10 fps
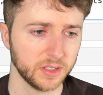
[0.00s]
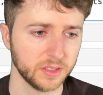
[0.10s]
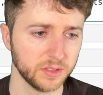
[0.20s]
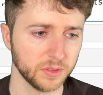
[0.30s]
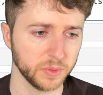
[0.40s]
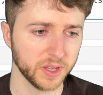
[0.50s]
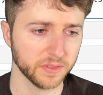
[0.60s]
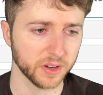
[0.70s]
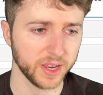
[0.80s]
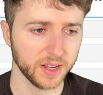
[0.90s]
So we have
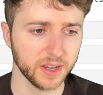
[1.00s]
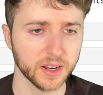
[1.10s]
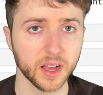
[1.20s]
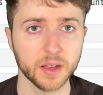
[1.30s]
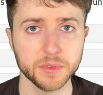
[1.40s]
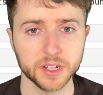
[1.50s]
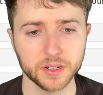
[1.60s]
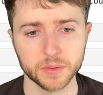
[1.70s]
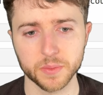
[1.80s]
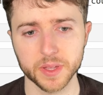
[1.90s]
our ANDData
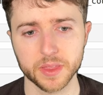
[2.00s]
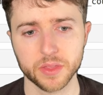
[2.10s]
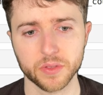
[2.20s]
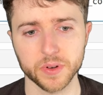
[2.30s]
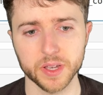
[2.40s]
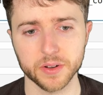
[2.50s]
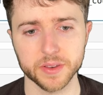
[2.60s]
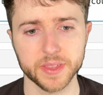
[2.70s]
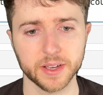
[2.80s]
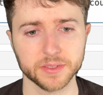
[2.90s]
object with
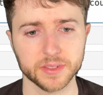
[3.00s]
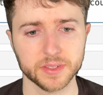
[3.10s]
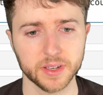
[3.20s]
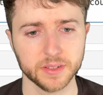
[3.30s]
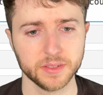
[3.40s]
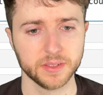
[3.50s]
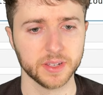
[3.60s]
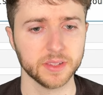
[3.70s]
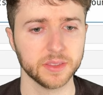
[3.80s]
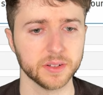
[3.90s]
300,000 cells
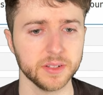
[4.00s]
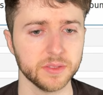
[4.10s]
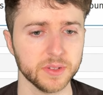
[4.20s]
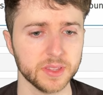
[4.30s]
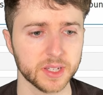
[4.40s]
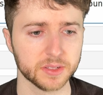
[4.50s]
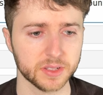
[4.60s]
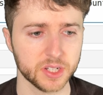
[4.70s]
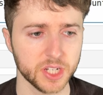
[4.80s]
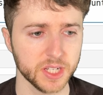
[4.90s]
and
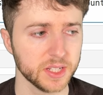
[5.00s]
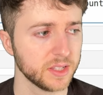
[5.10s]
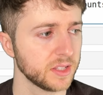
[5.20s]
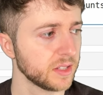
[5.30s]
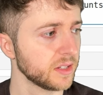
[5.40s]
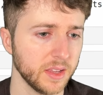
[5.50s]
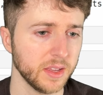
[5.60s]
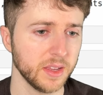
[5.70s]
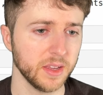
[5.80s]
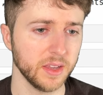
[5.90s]
33,000 genes.
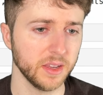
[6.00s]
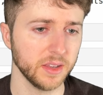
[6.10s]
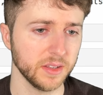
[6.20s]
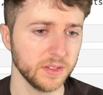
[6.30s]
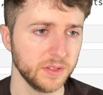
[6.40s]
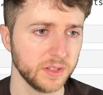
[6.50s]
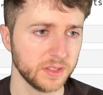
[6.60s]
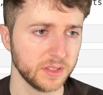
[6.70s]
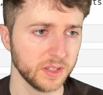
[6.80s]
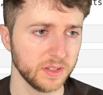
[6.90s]
And you can
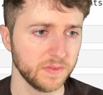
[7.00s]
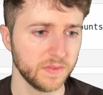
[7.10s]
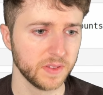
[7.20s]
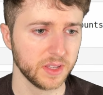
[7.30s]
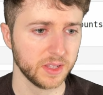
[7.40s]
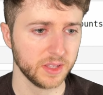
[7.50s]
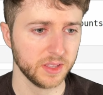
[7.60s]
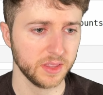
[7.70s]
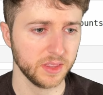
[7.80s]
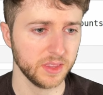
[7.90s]
save
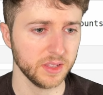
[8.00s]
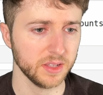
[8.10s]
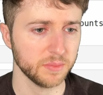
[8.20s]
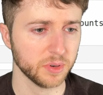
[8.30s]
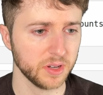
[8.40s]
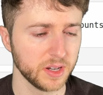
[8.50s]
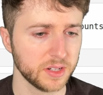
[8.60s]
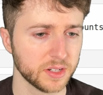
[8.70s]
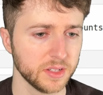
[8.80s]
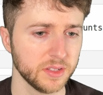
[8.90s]
the
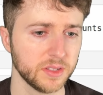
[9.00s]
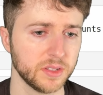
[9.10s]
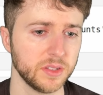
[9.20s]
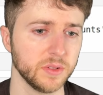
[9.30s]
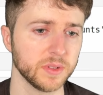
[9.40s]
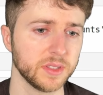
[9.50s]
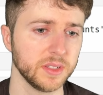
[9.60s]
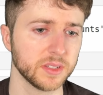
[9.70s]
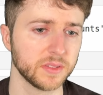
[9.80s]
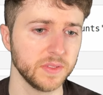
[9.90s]
predictions to a
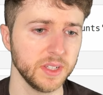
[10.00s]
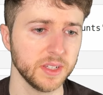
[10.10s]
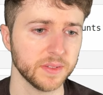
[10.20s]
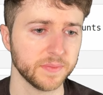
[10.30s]
CSV.